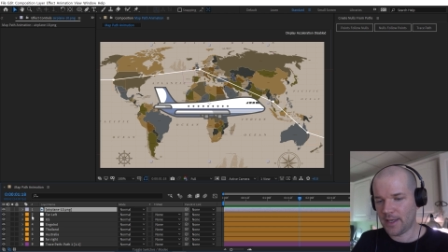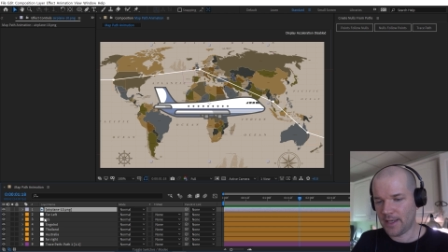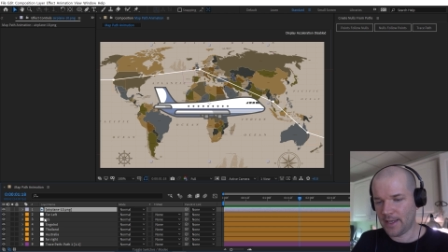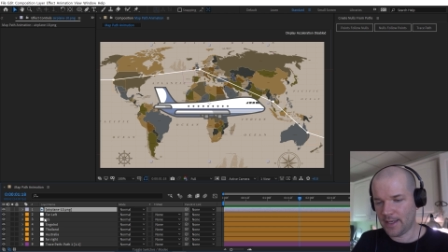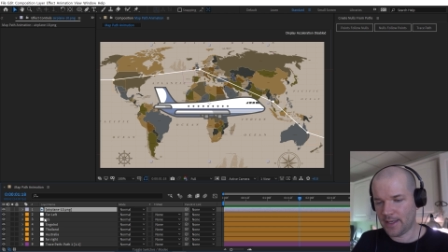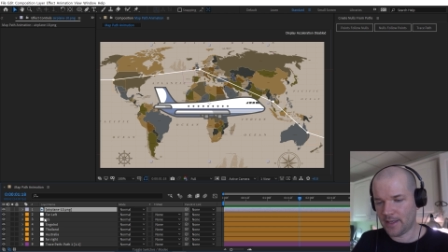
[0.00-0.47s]

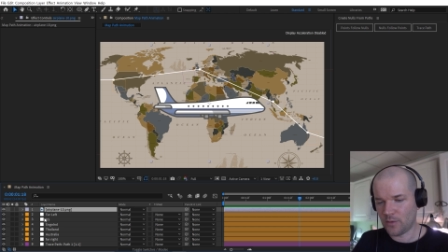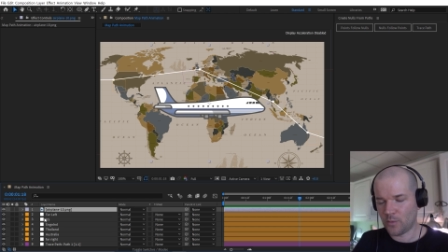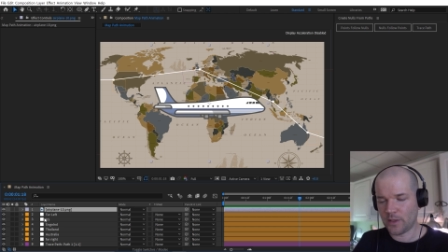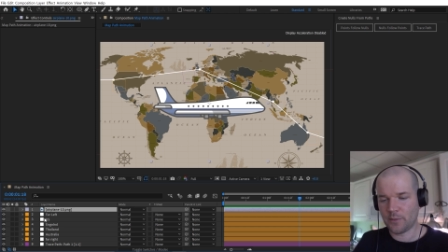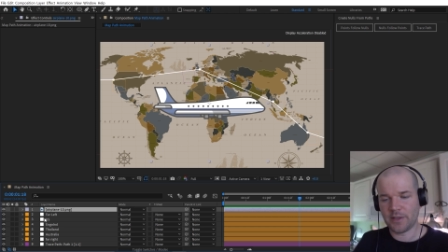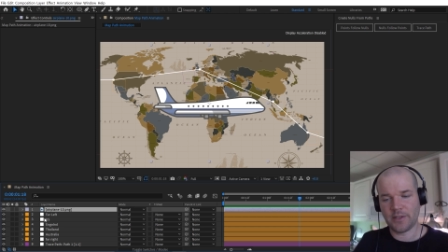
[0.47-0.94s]
and
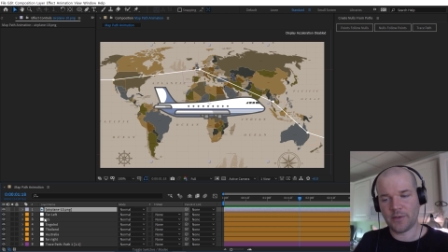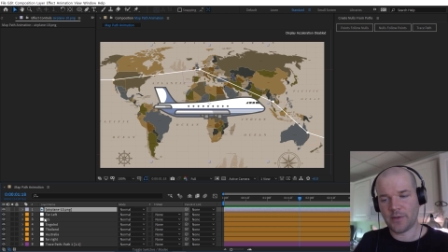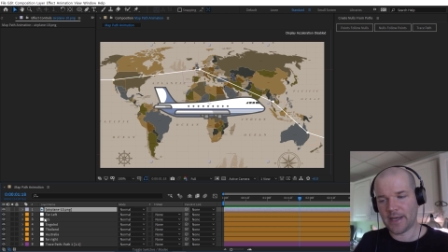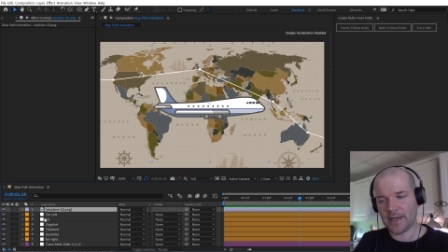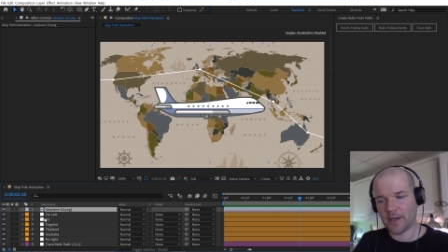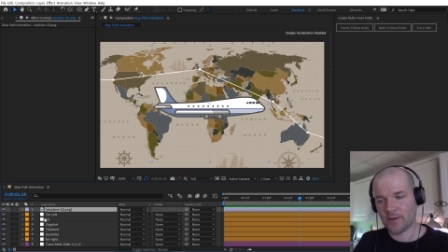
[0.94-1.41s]
what I want to do
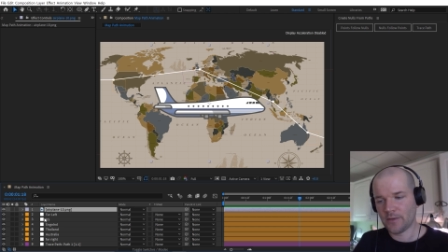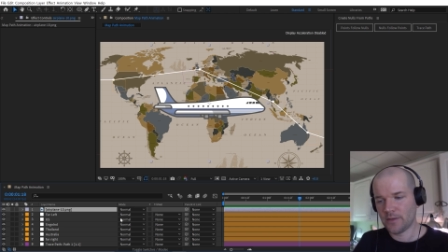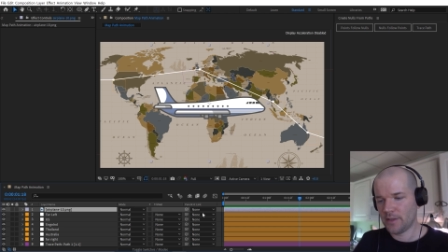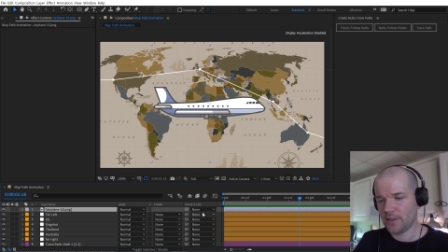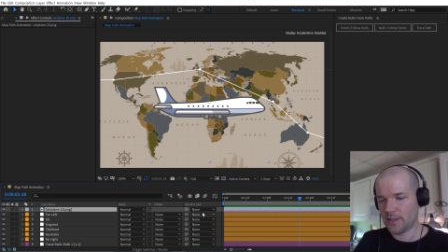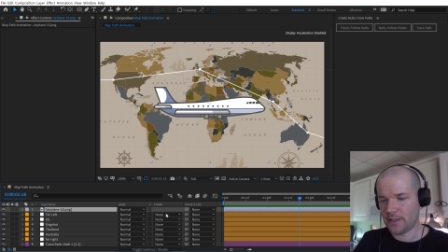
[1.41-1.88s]
now
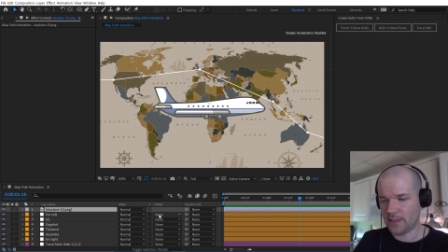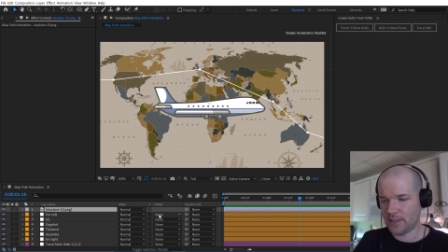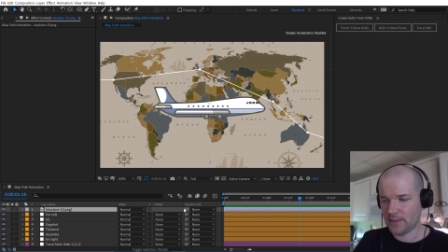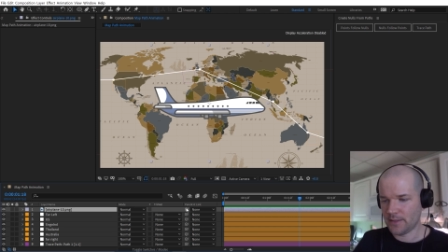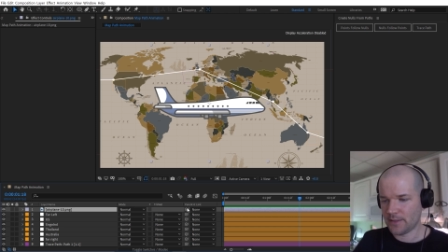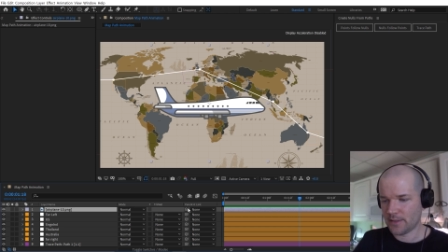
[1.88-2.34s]

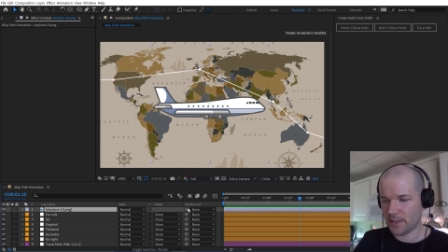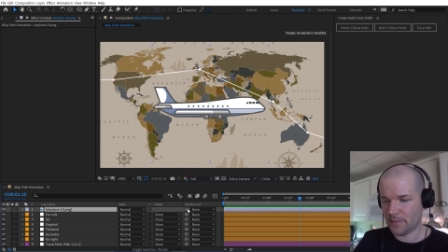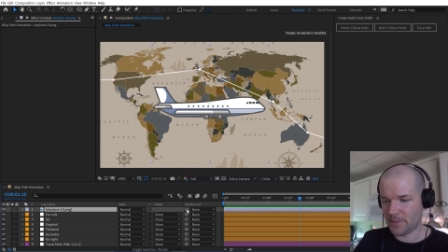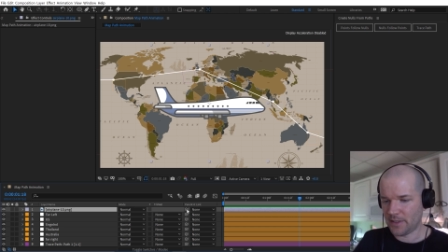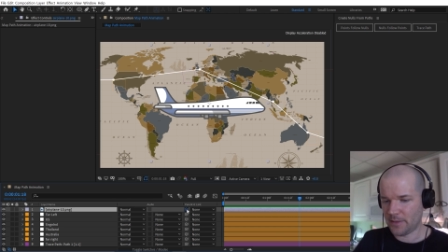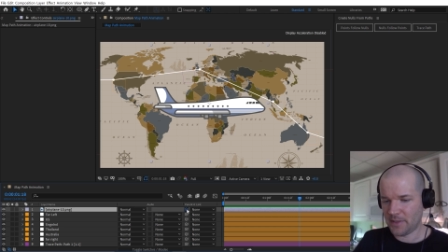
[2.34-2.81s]
is
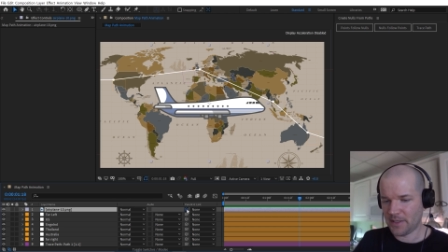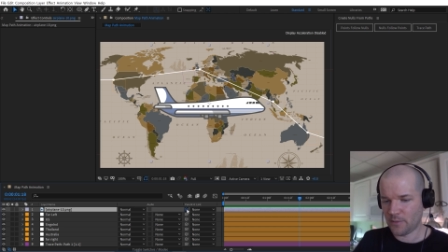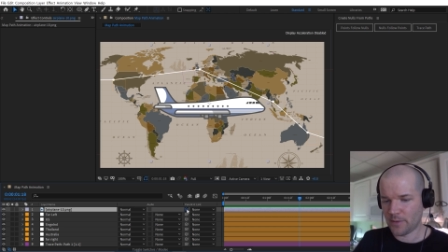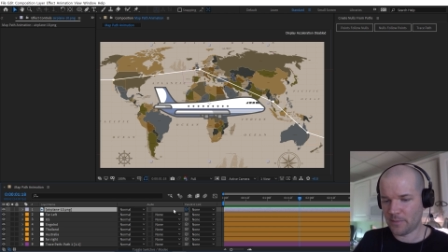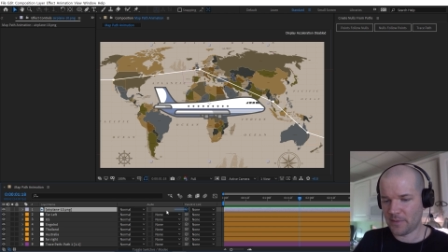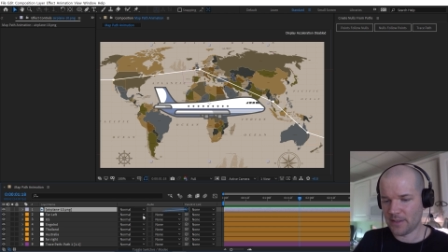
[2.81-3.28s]
I'm going to
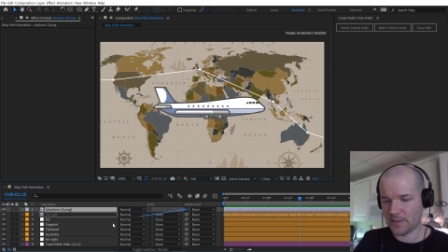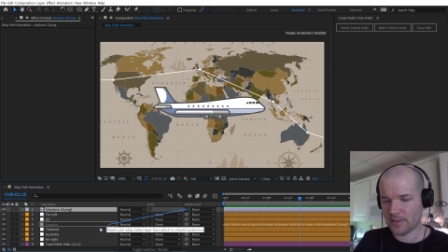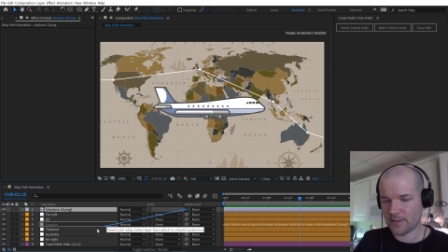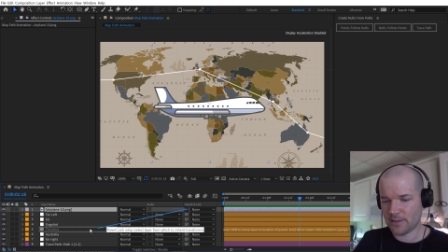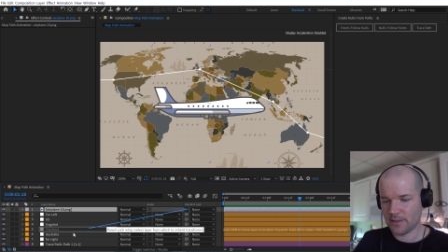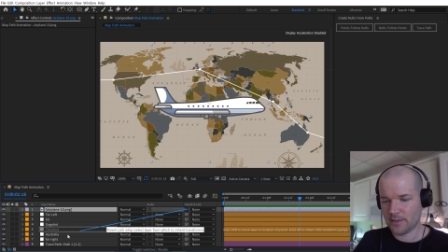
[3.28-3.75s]
pick whip
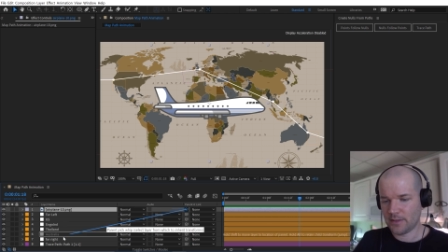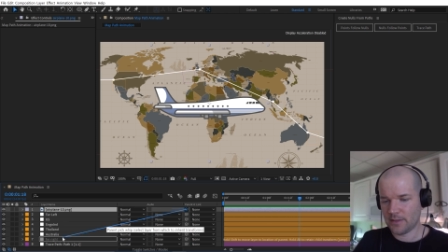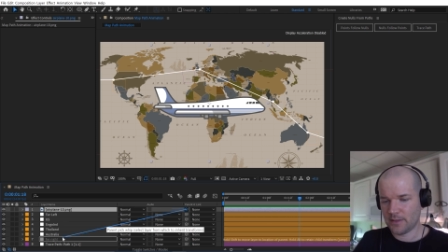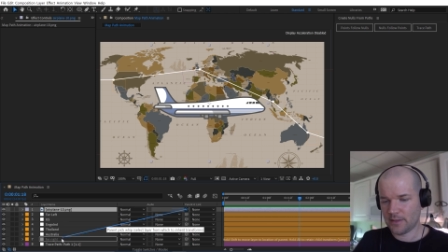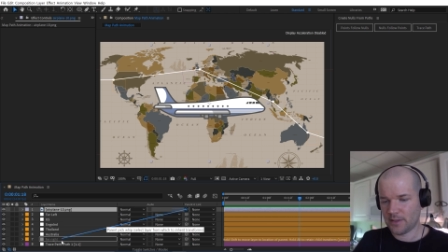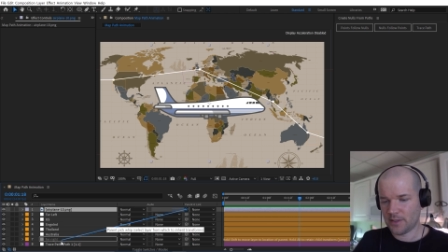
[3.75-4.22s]
this,
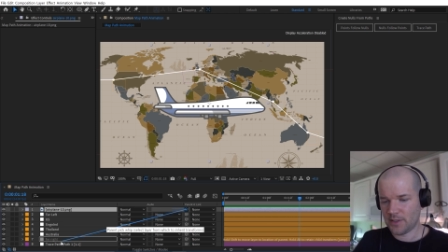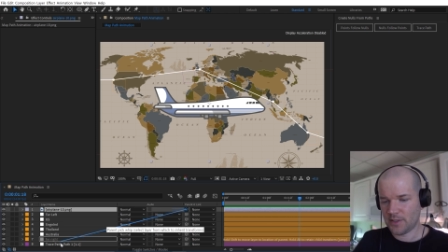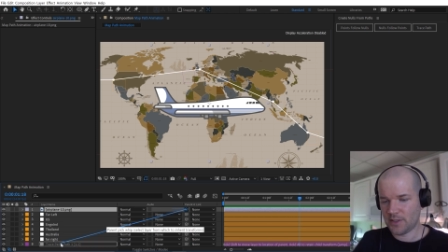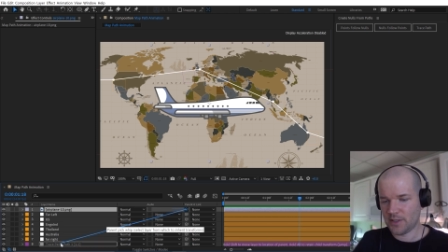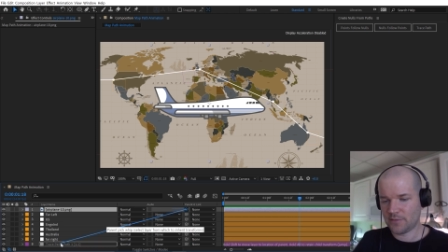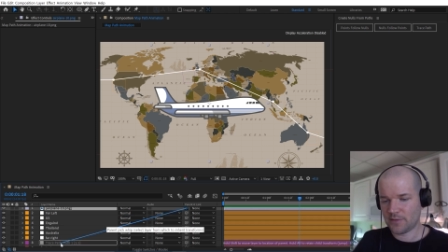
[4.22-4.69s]

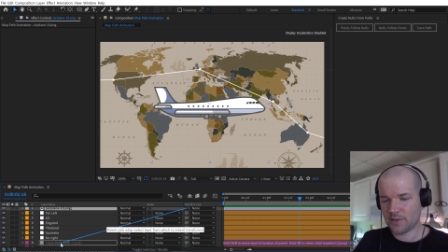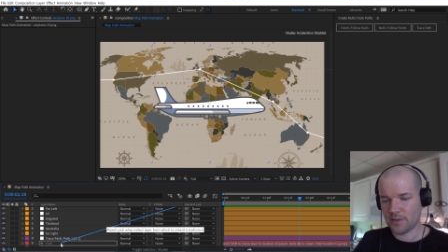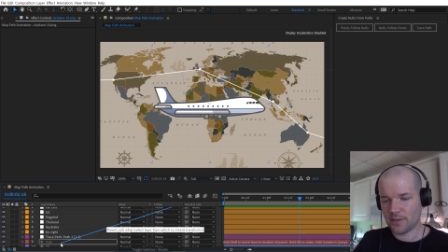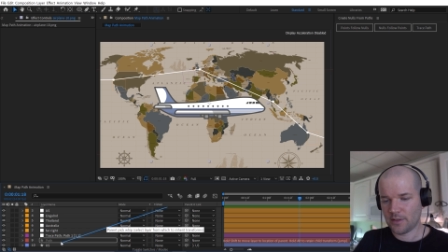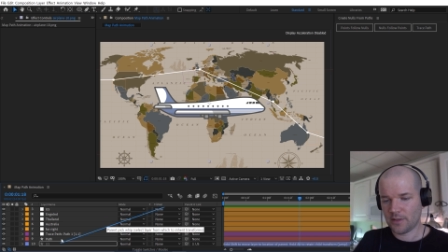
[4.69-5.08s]
shift